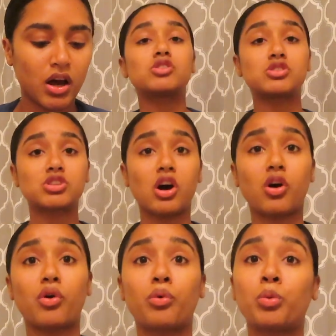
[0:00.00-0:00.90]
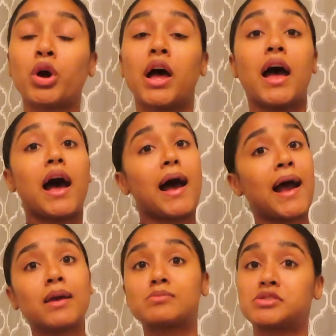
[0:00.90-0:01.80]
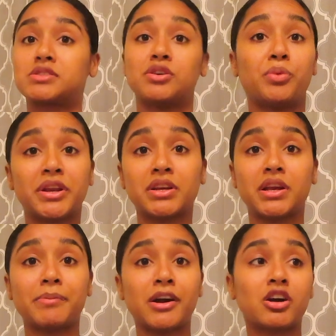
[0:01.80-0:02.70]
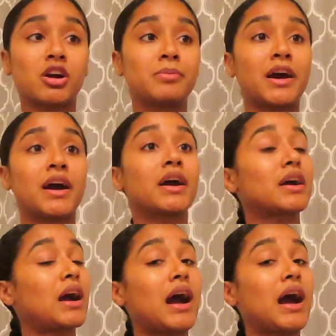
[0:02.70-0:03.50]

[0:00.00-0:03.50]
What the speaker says: So I'm still waiting to get my car back.